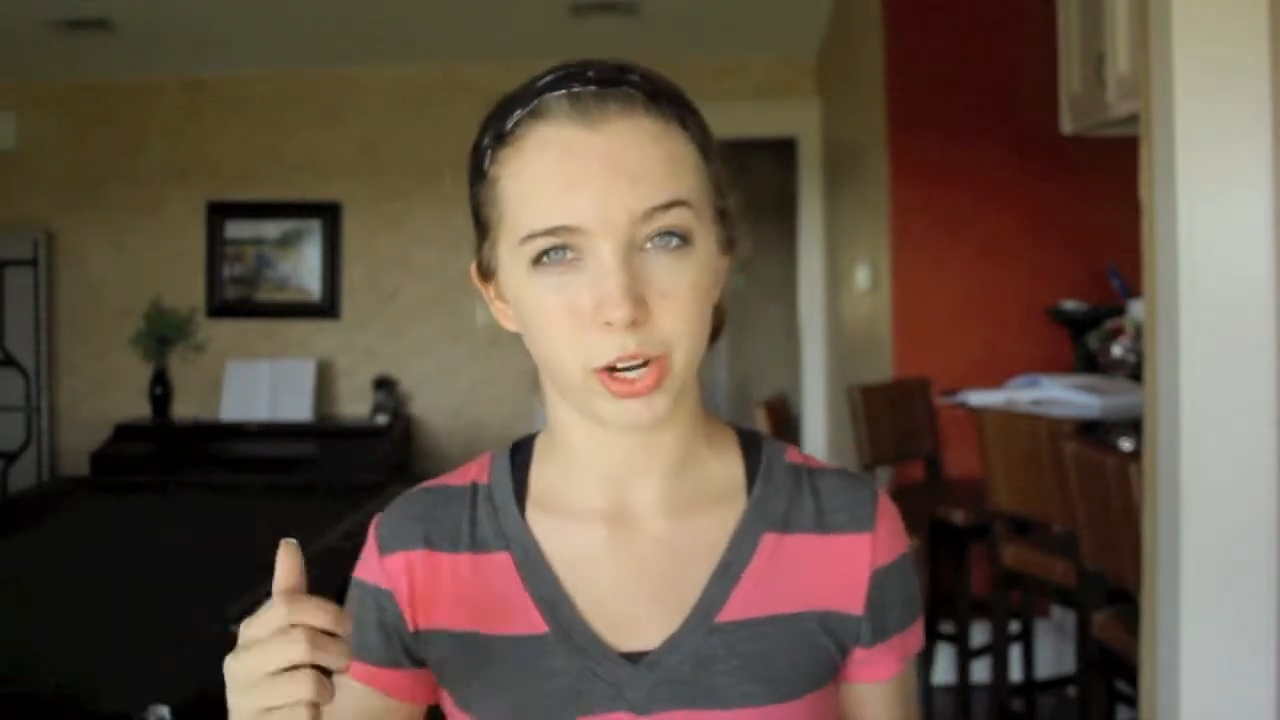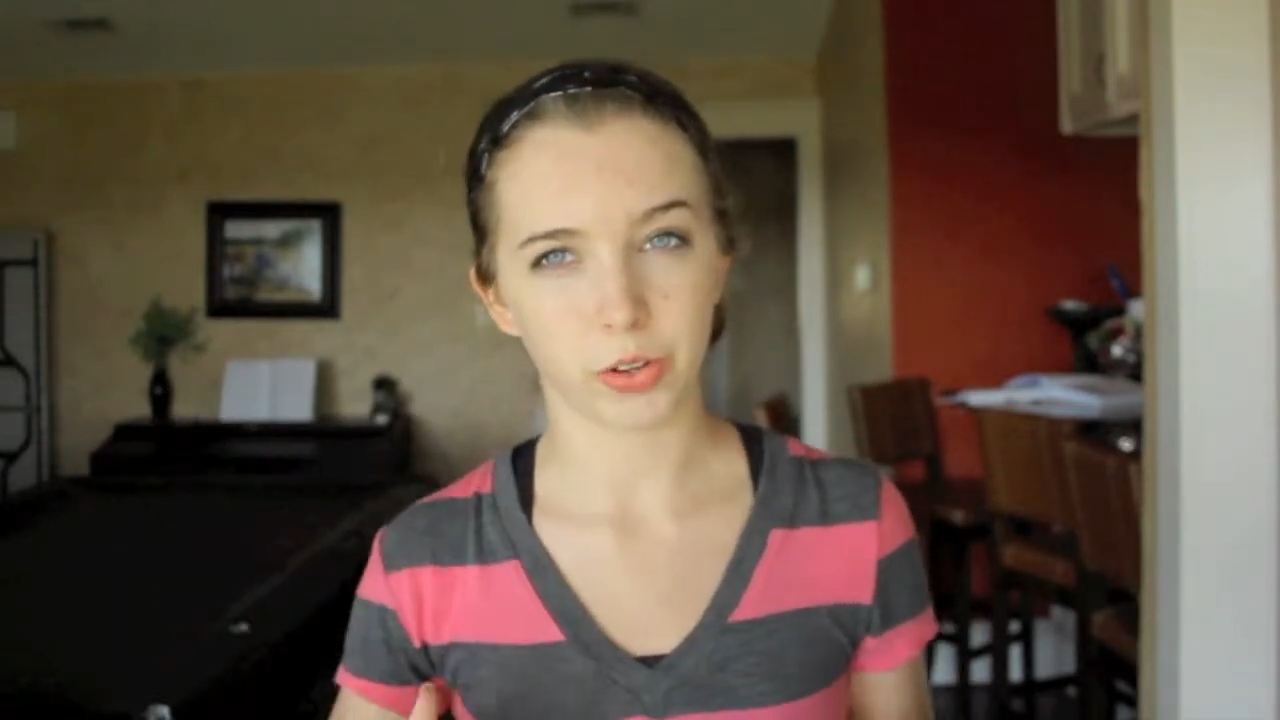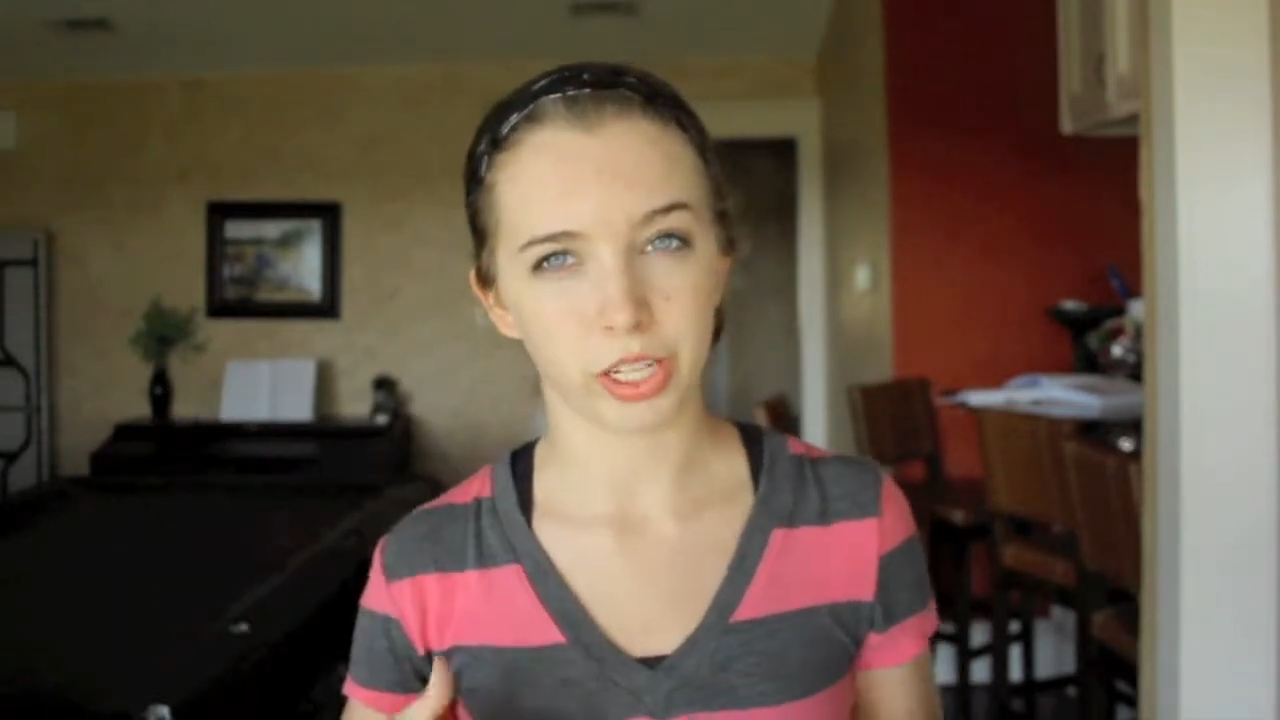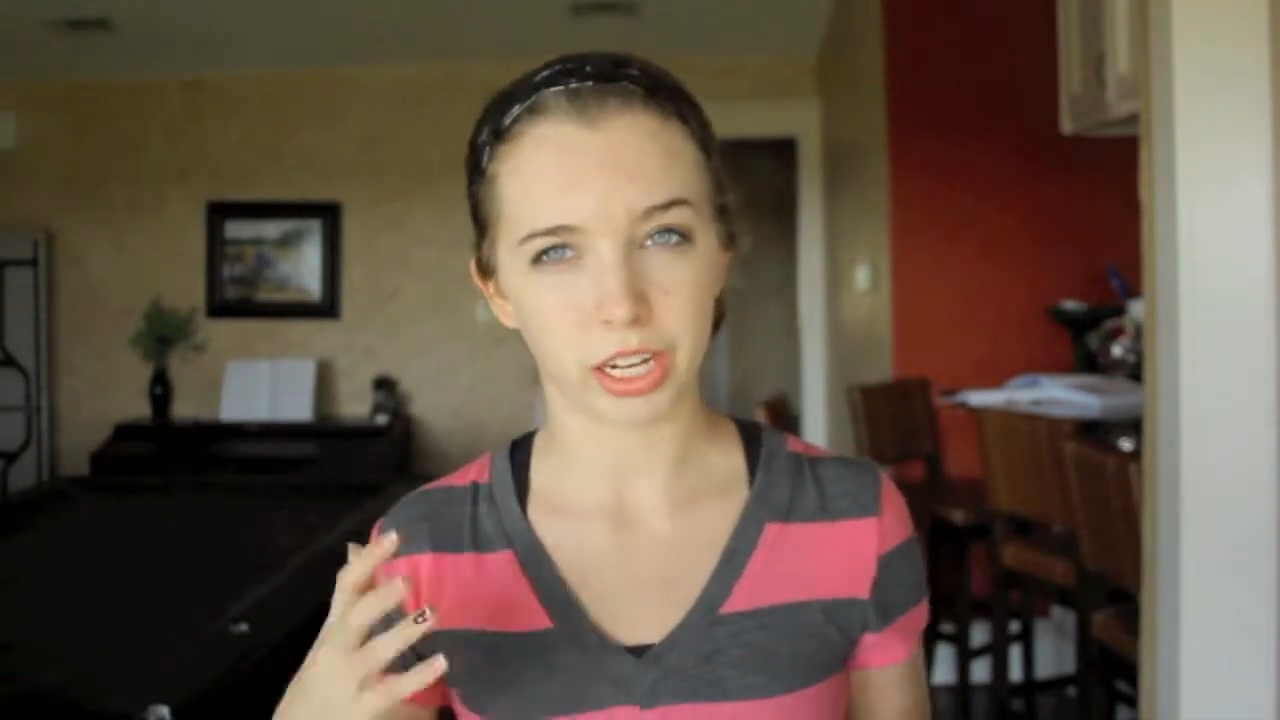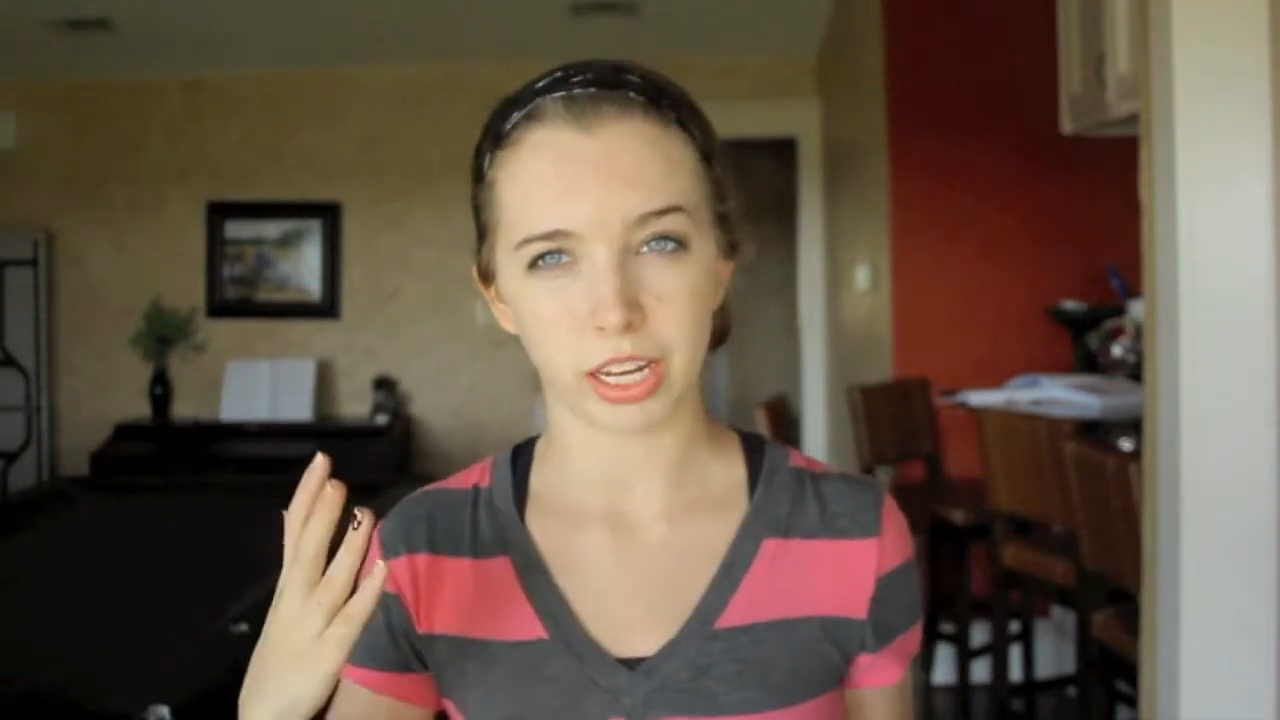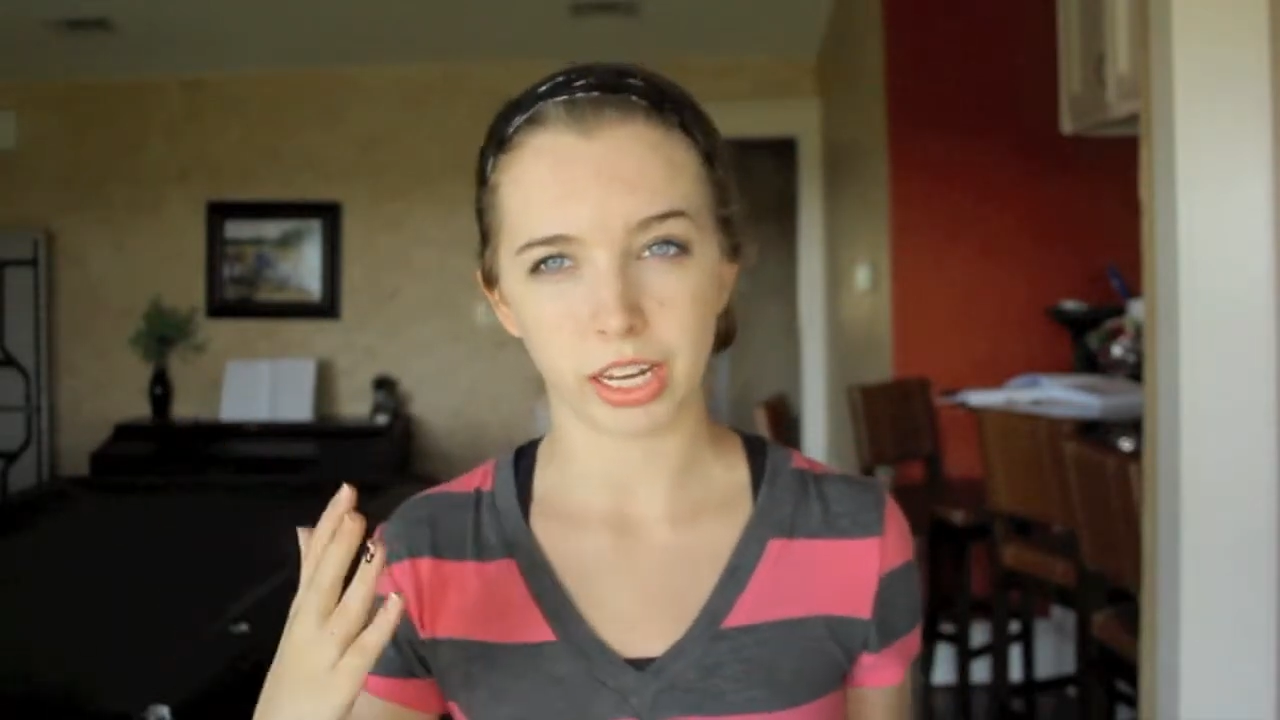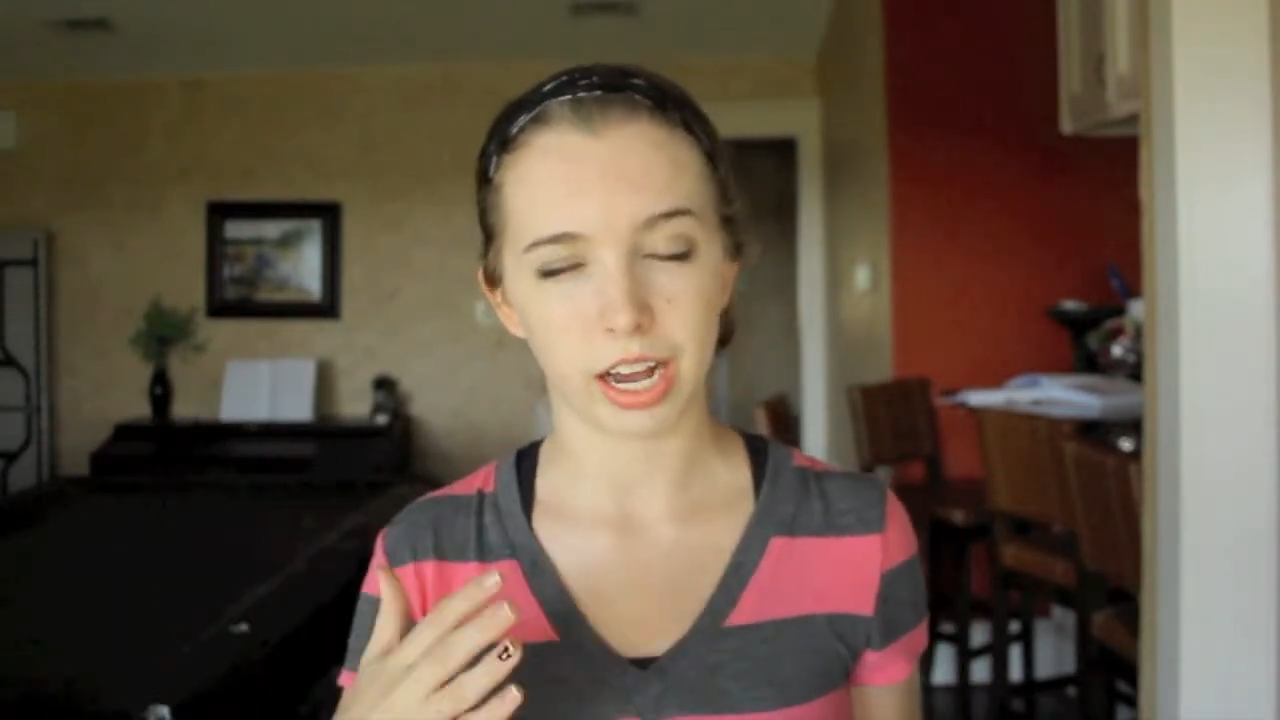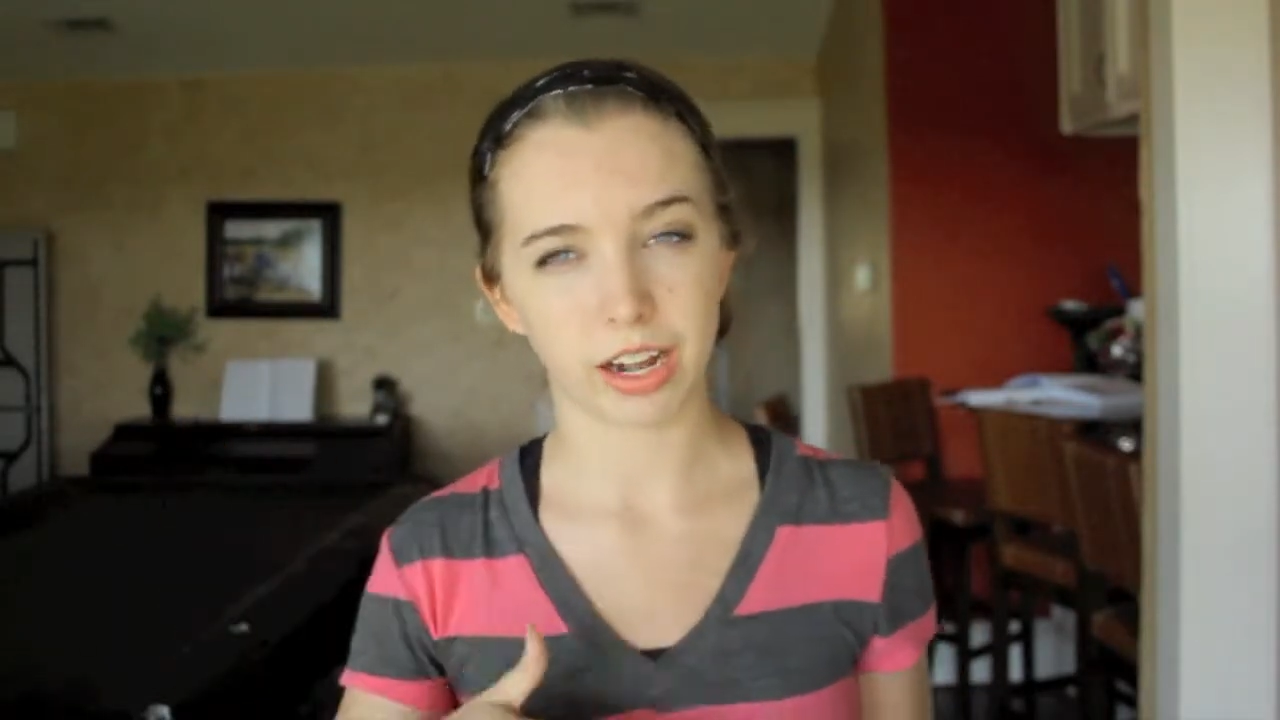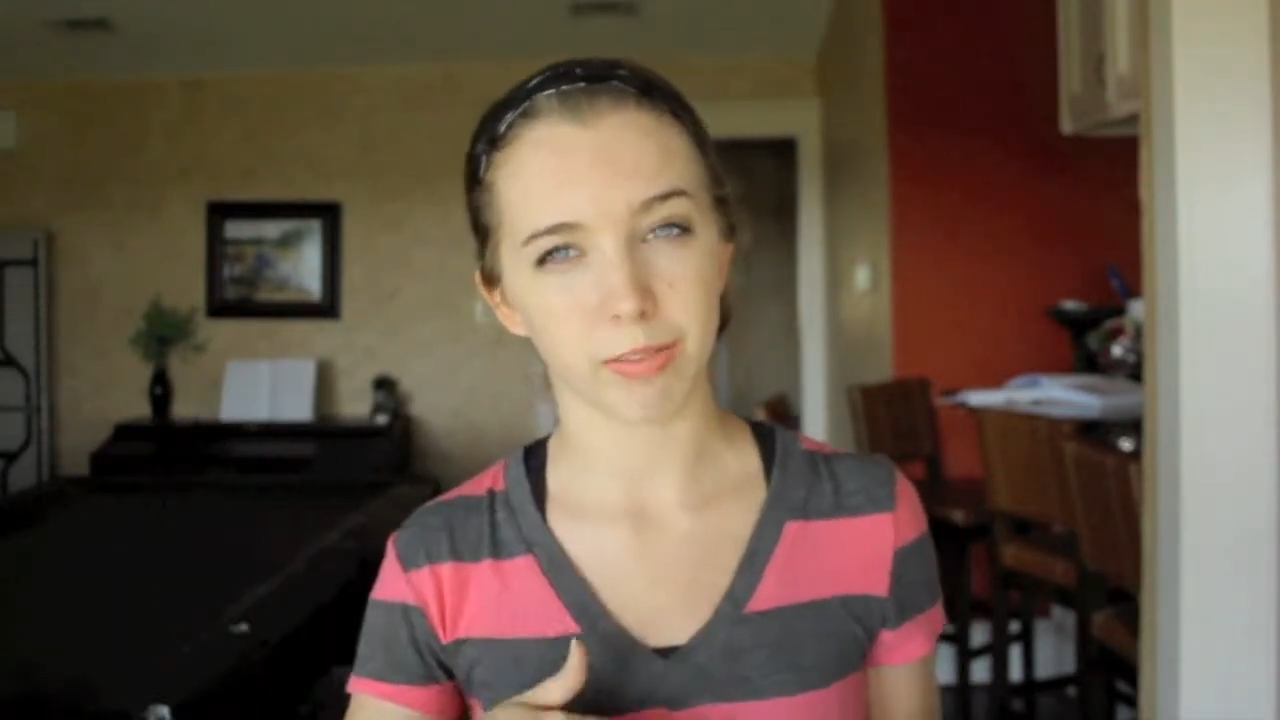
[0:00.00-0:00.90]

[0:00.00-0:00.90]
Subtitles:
go-lucky kind